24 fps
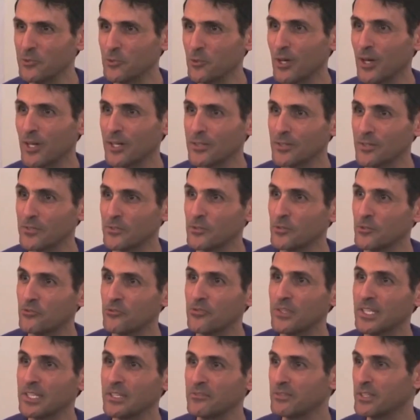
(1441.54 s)
you
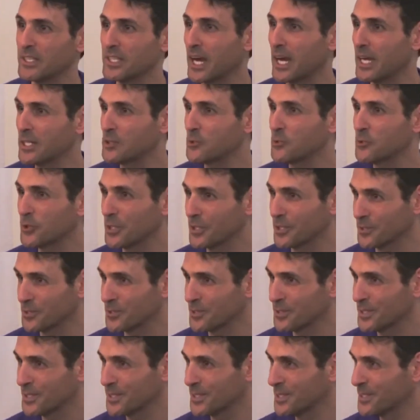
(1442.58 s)
feel even hungrier.
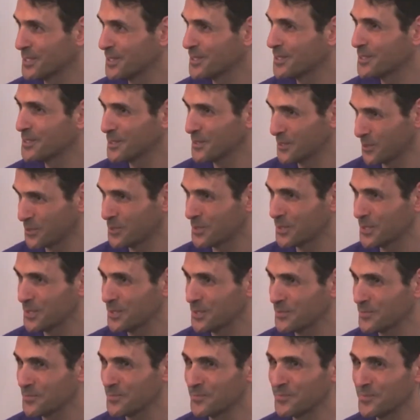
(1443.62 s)
You see?
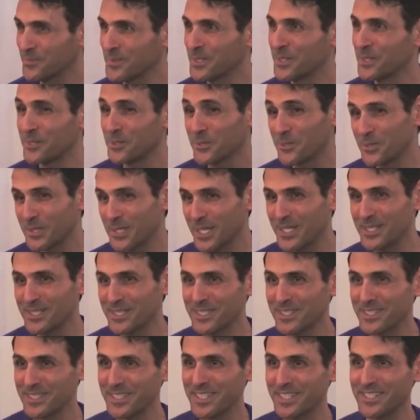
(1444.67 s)
So
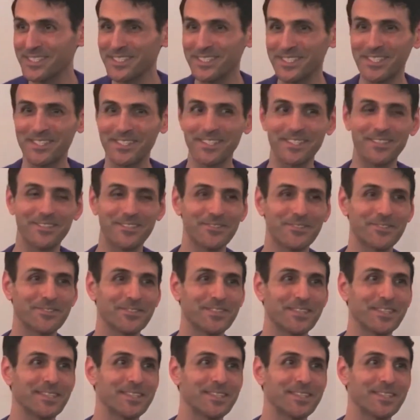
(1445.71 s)
that's the thing of